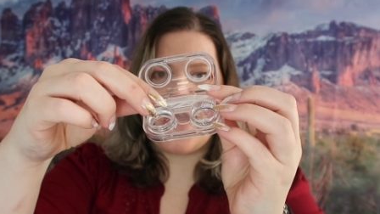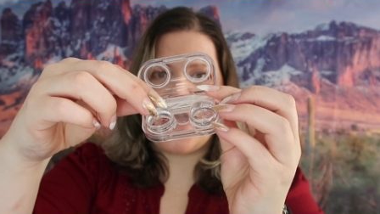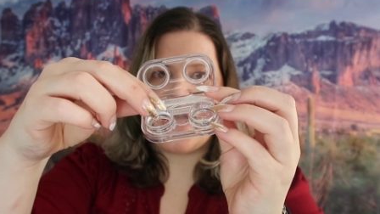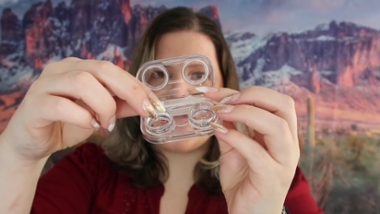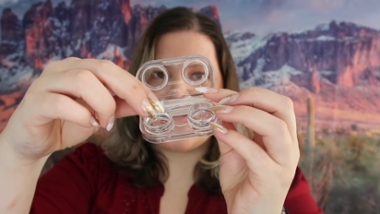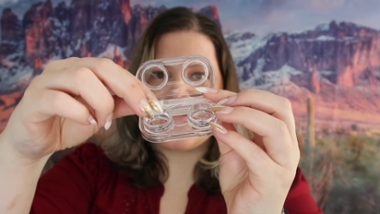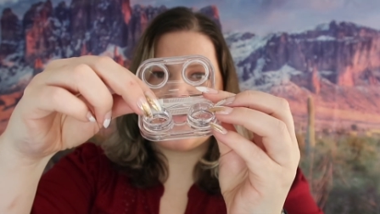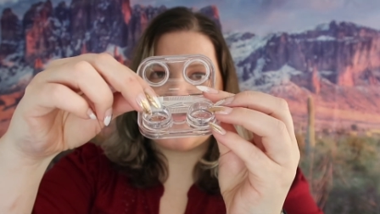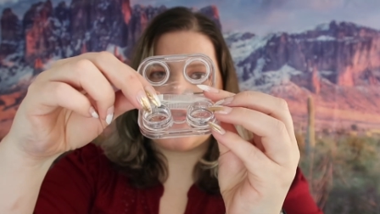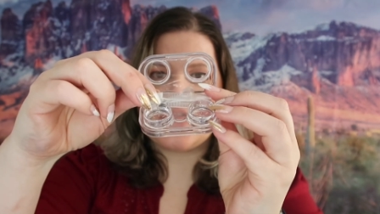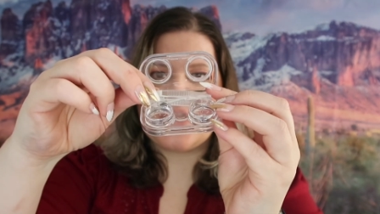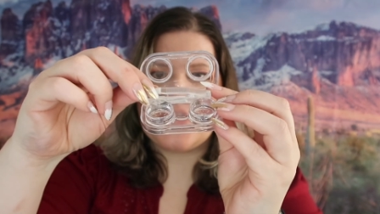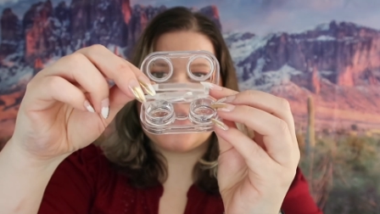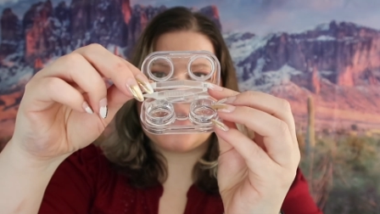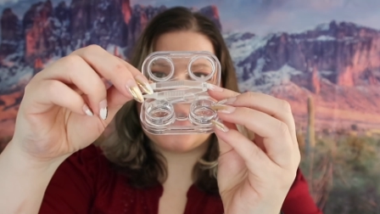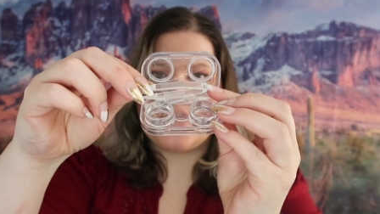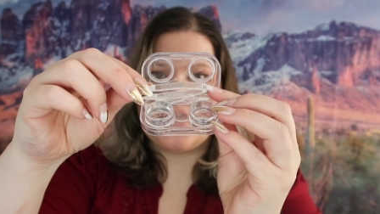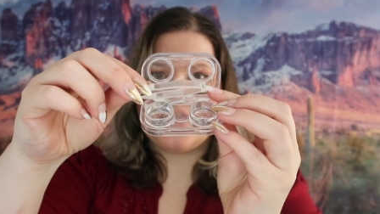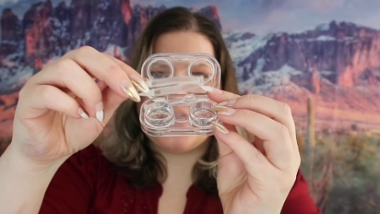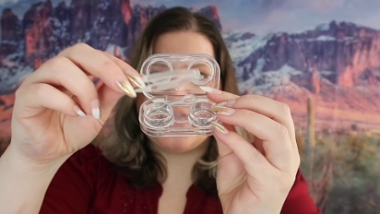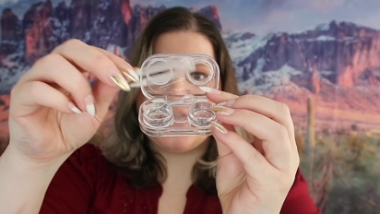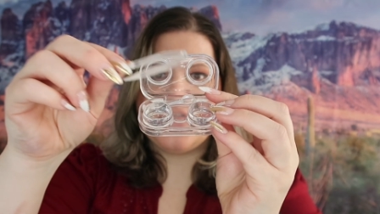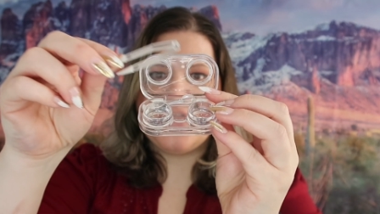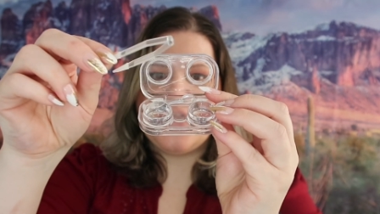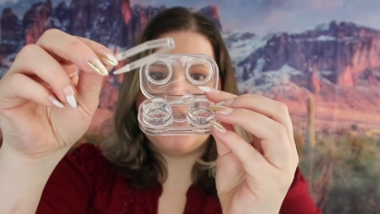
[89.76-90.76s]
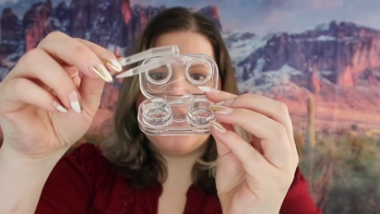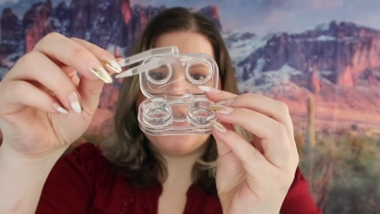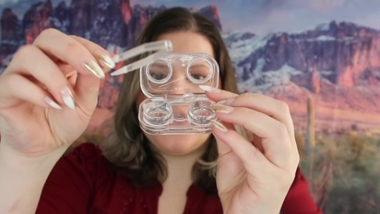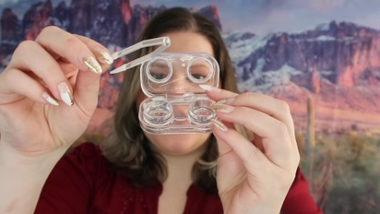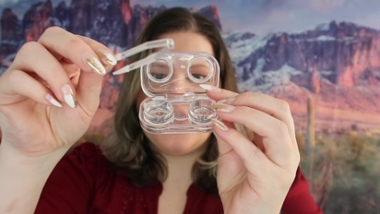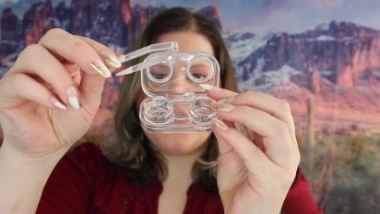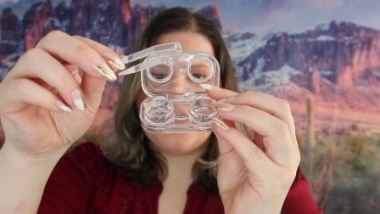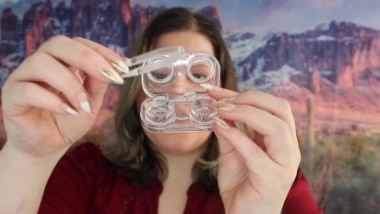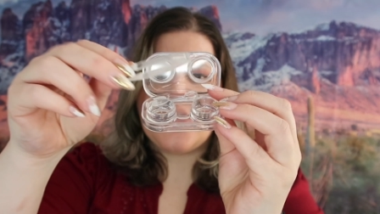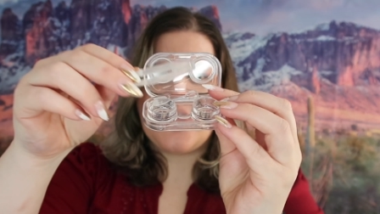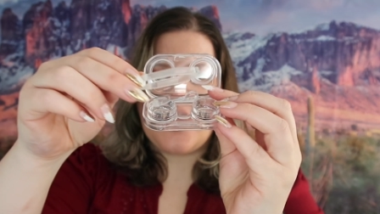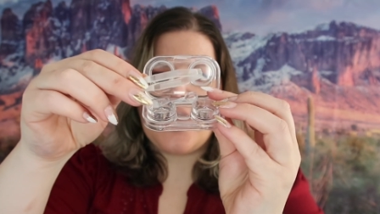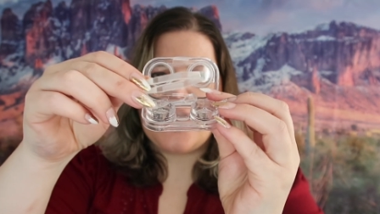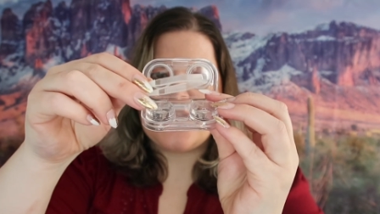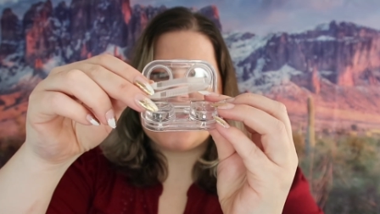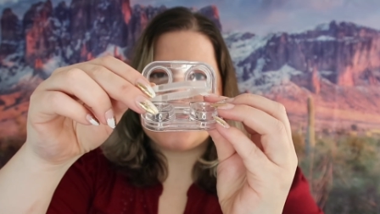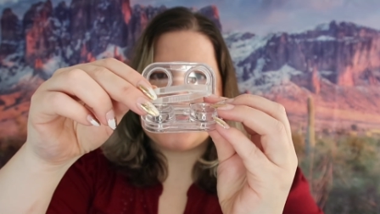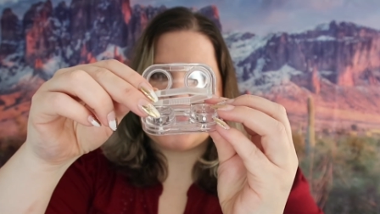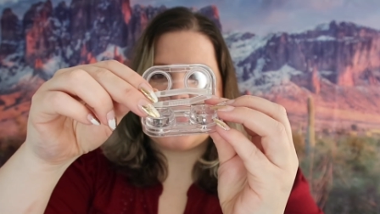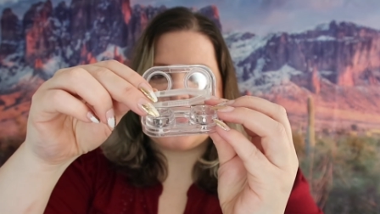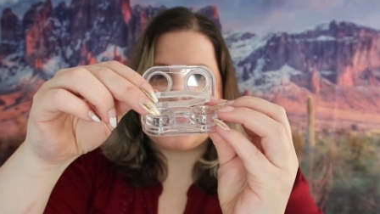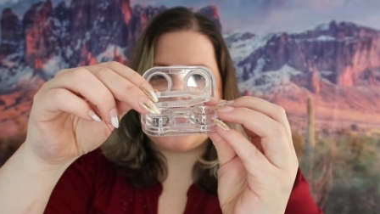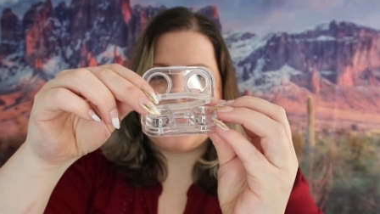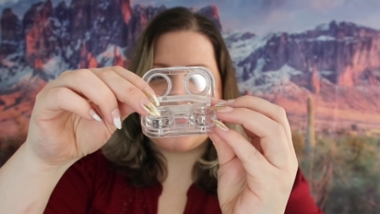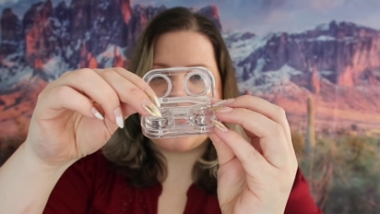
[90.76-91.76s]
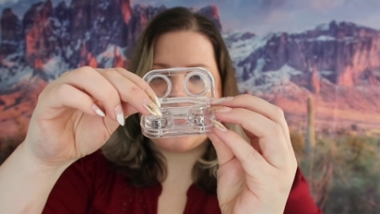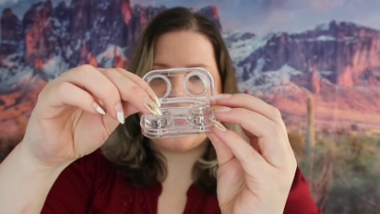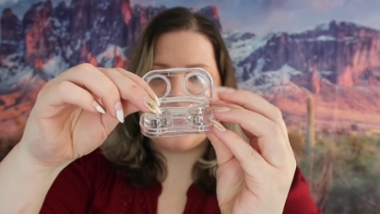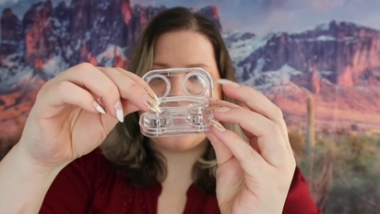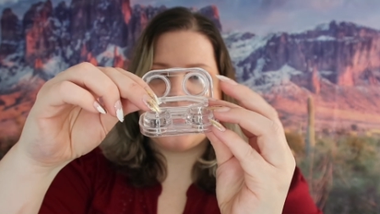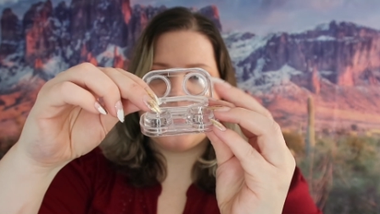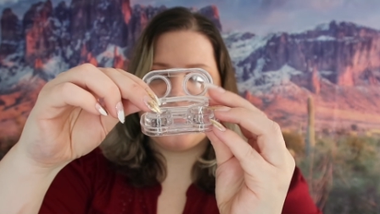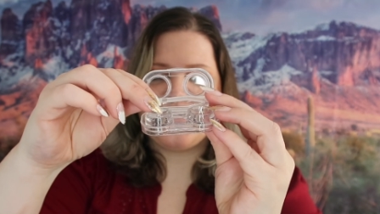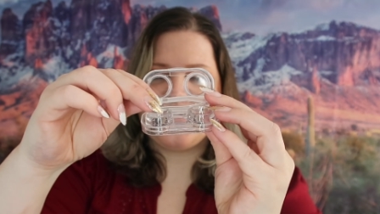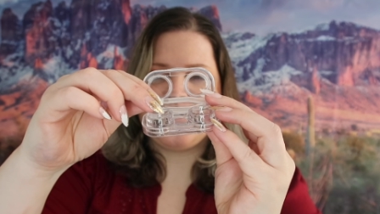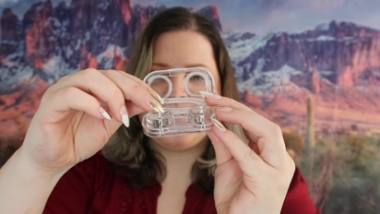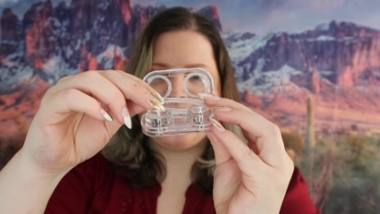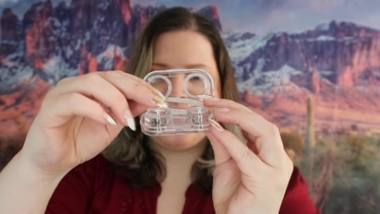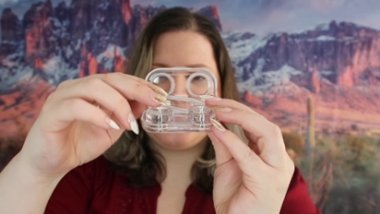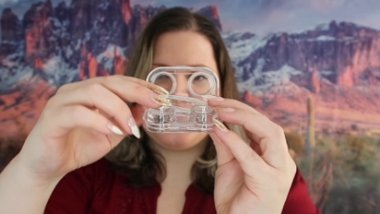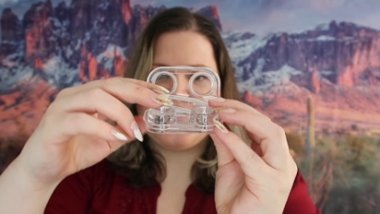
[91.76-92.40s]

It has the little gadgets here,